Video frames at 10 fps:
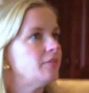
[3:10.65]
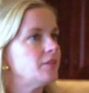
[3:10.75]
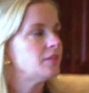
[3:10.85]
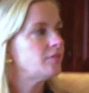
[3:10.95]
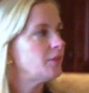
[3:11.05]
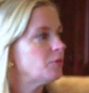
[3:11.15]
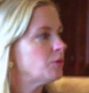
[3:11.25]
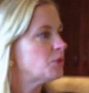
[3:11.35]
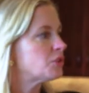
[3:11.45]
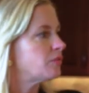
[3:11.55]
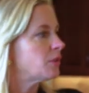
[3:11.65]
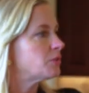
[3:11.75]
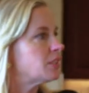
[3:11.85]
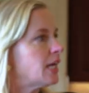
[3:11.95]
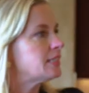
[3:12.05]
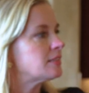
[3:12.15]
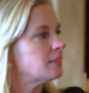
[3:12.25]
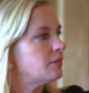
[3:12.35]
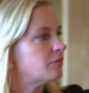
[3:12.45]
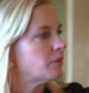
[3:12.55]
and the living room just flows
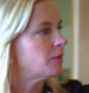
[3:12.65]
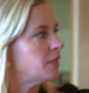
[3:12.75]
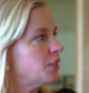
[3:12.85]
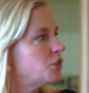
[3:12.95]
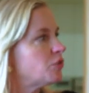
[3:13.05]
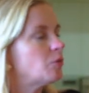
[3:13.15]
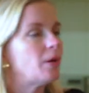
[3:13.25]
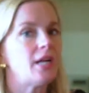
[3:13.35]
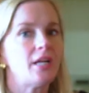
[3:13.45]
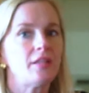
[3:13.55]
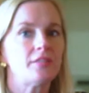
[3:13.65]
nicely from the entryway,